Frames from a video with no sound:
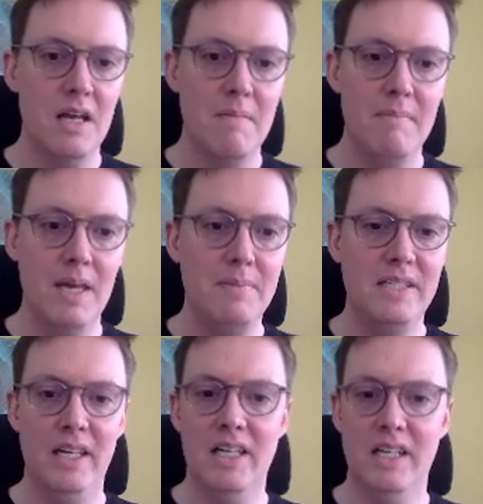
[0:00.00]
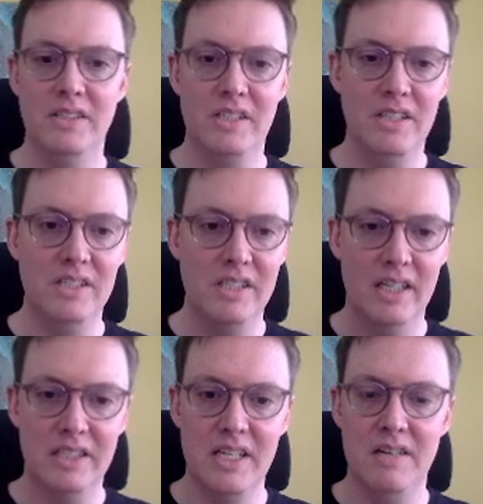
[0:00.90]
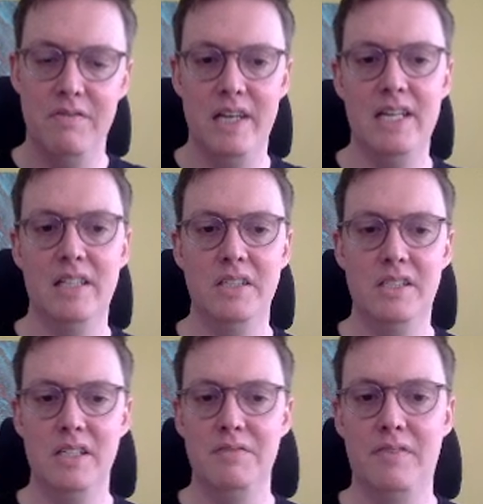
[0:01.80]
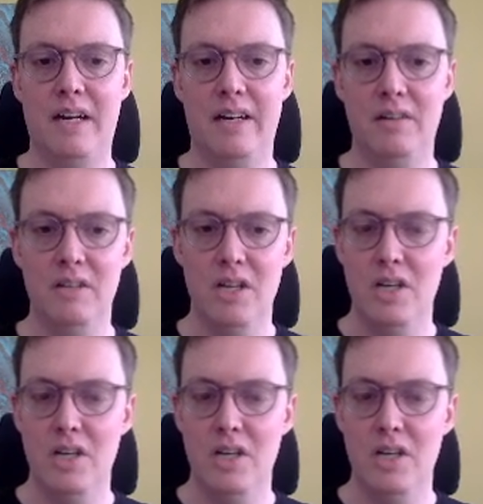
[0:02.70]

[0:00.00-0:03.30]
maybe take on c6, invade on the c file.